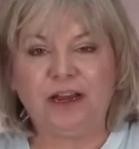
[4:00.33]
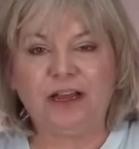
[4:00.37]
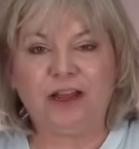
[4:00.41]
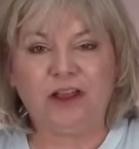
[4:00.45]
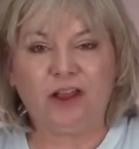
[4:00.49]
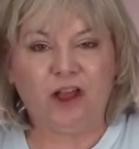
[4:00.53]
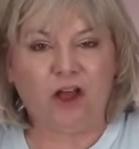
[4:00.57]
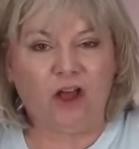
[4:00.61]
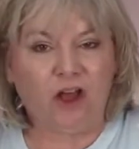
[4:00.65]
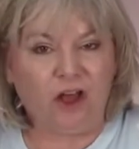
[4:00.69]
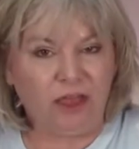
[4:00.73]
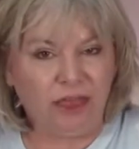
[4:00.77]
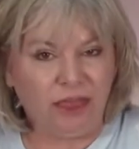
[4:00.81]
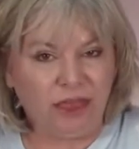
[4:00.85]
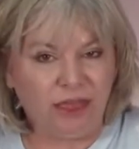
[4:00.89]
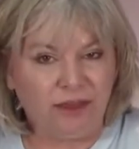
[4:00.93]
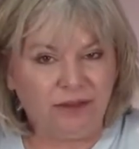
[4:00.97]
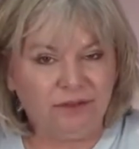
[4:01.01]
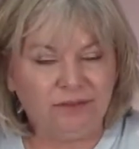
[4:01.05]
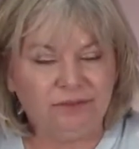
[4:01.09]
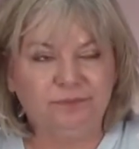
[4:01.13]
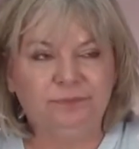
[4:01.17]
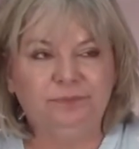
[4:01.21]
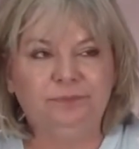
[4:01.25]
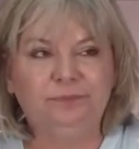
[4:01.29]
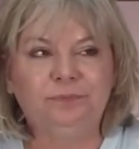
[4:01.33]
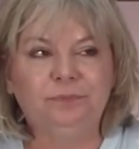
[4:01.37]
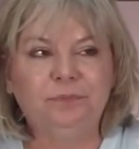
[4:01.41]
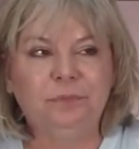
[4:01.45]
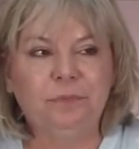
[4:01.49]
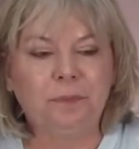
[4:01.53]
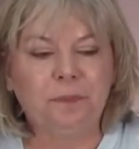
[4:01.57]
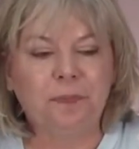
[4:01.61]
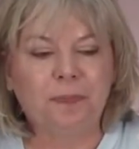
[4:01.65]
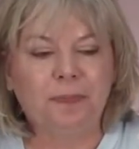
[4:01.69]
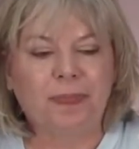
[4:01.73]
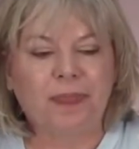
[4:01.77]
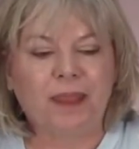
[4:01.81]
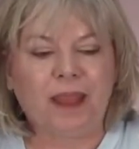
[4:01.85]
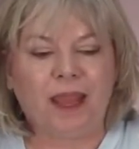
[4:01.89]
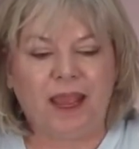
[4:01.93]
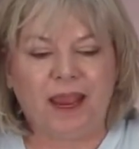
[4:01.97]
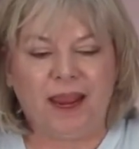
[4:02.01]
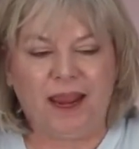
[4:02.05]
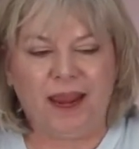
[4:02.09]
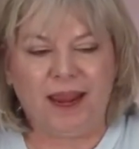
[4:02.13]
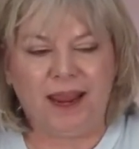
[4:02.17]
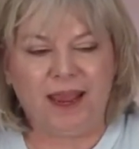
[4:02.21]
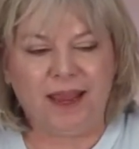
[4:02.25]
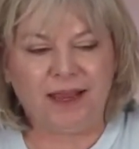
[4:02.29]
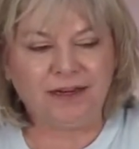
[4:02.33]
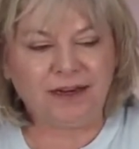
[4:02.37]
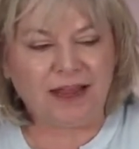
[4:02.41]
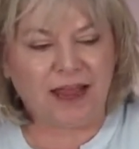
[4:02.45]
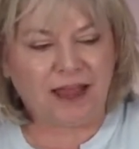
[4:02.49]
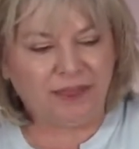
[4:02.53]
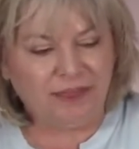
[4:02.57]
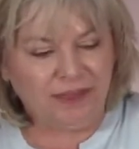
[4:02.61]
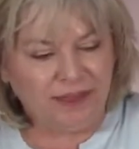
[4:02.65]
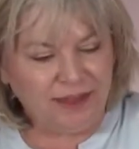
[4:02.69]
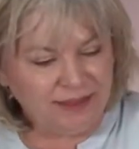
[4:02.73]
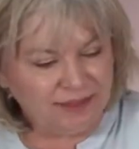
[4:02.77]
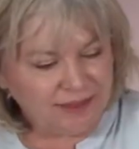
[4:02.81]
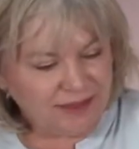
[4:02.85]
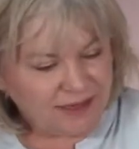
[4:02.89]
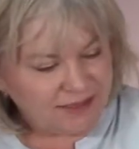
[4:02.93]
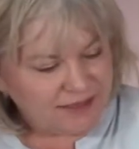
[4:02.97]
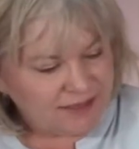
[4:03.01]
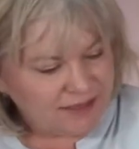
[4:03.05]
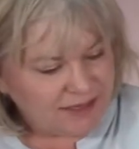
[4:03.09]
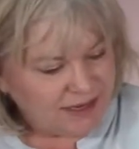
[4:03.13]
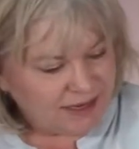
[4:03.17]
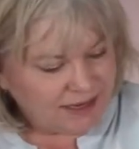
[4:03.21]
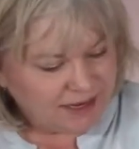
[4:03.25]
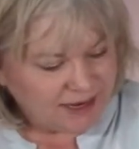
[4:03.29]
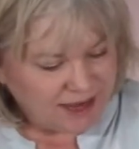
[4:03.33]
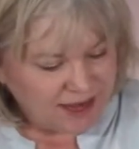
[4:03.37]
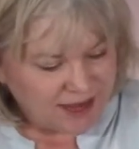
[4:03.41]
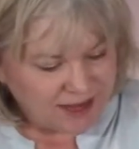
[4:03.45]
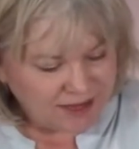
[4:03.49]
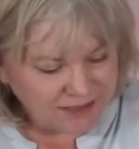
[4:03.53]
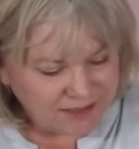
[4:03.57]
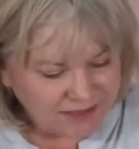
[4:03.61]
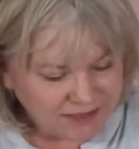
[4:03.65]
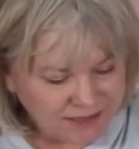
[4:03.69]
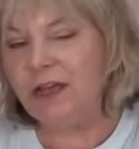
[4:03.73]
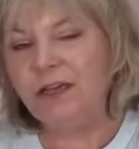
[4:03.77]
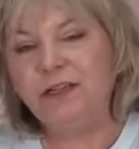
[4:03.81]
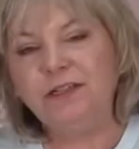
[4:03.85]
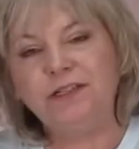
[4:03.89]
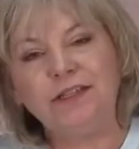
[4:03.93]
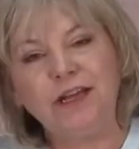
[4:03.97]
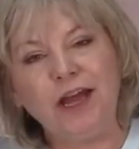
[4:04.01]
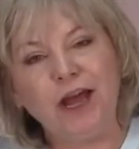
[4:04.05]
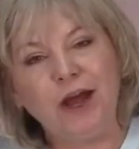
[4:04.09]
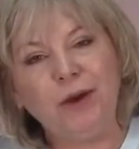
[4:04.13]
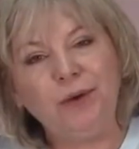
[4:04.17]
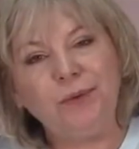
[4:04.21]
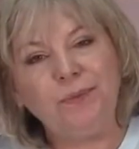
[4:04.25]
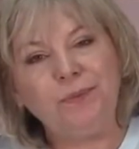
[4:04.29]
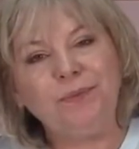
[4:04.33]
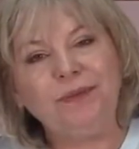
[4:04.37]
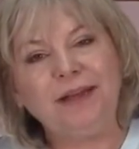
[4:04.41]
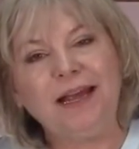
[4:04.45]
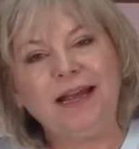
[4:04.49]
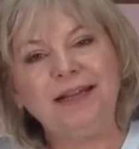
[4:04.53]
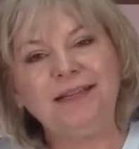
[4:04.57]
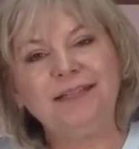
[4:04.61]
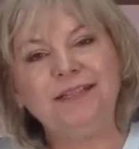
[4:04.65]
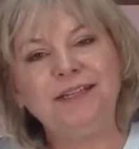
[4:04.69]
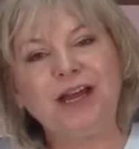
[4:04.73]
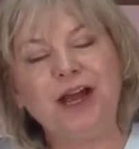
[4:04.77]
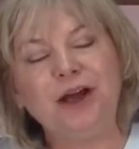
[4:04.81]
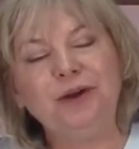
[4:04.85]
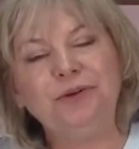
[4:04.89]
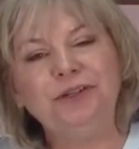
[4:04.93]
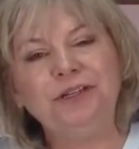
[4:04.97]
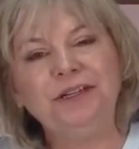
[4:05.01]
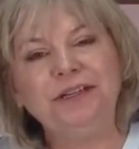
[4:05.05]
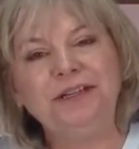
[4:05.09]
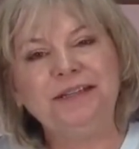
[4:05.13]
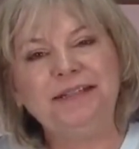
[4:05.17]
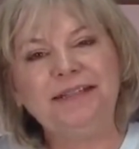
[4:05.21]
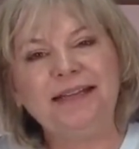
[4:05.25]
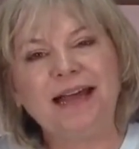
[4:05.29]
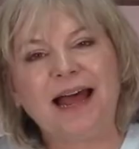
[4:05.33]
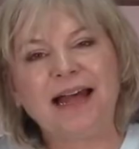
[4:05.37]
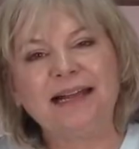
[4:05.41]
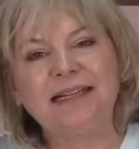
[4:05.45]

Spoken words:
cloth, and I think that's it, guys. So let's go to Design